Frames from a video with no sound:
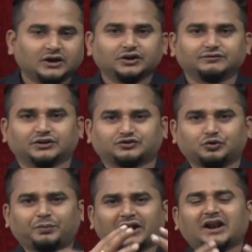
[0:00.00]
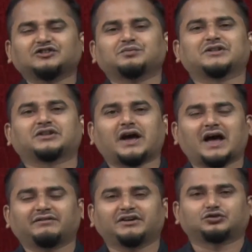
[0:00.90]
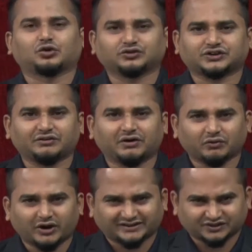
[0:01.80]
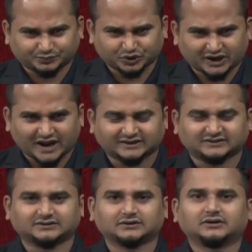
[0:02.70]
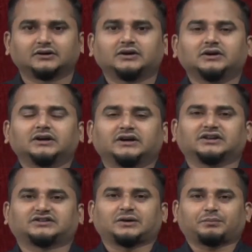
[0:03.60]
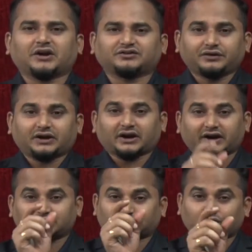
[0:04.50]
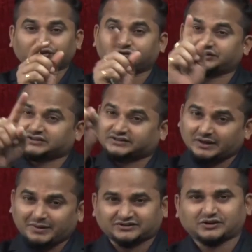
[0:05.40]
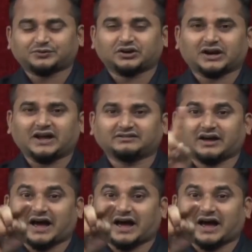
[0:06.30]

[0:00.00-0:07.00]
If the superclass method having throws keyword one exception class, in the subclass we can write throws with the same exception class,